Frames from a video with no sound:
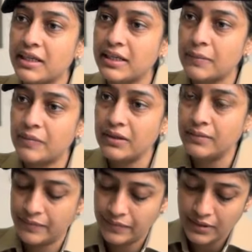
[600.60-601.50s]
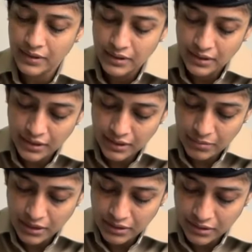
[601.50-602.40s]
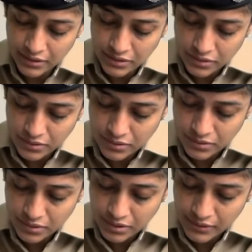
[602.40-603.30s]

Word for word: The probationers assume various roles, right from a